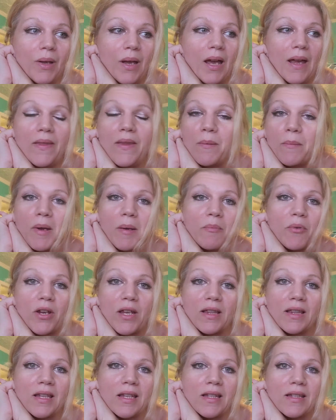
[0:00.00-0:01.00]
And then my
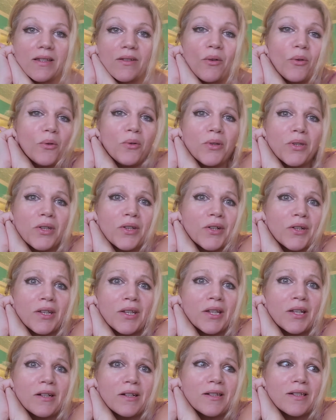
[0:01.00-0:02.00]
brain thinks, oh, you're
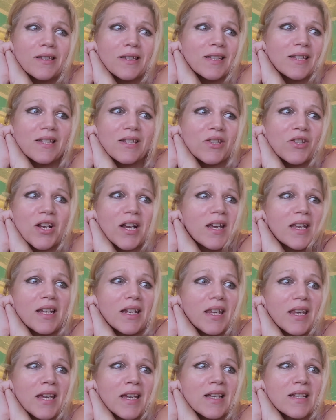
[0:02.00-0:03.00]
cured, let's try
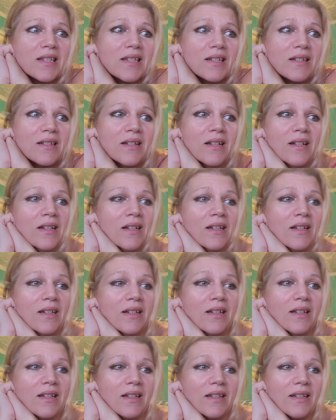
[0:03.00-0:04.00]
it again.
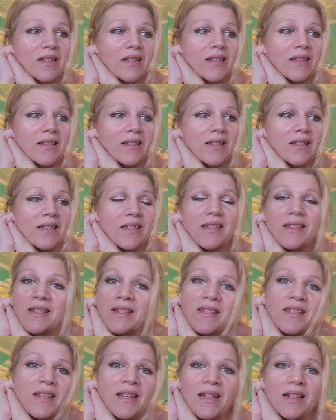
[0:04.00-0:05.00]
And this is
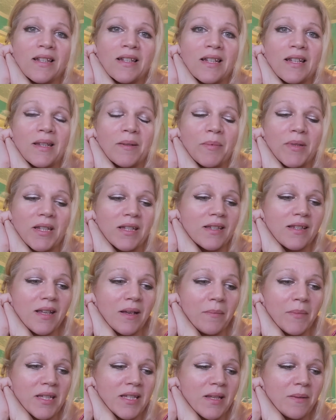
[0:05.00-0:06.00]
insanity, because
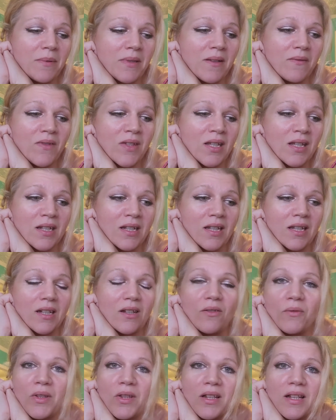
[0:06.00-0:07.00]
how many times I've done
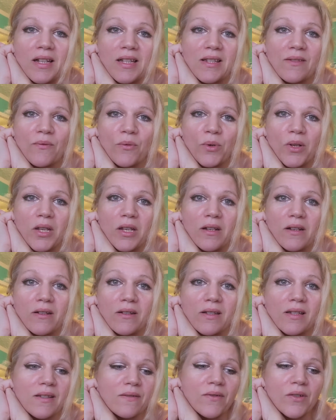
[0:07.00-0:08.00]
it over the last four
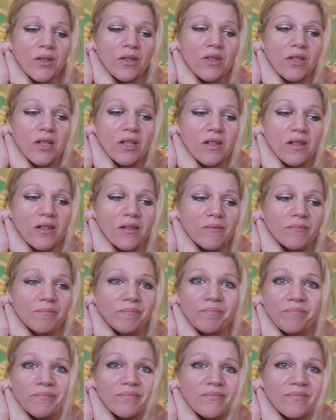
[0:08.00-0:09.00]
years. The first year,
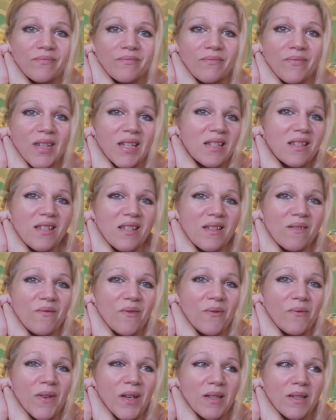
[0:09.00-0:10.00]
things didn't
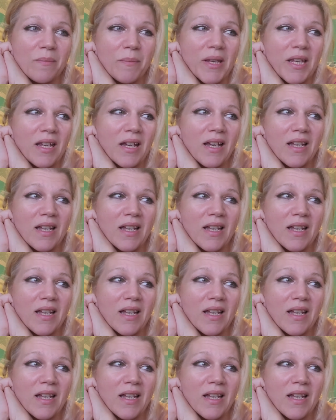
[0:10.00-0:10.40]
affect me.